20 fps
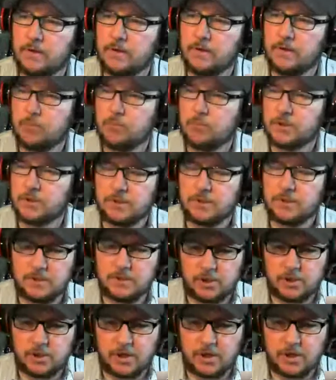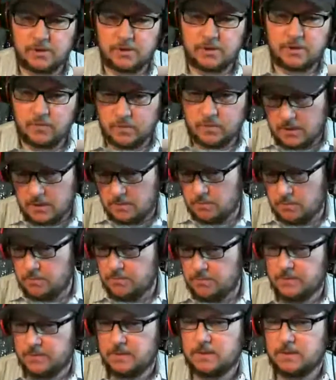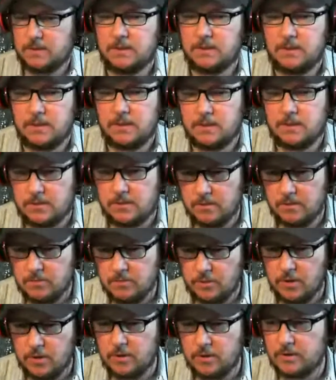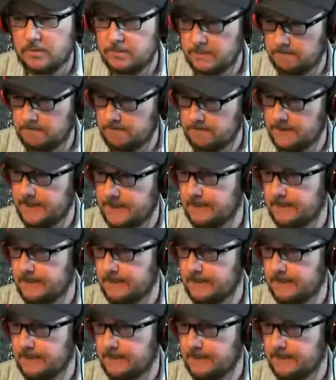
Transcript: the persons in charge for the for the program. program. Yeah. yeah.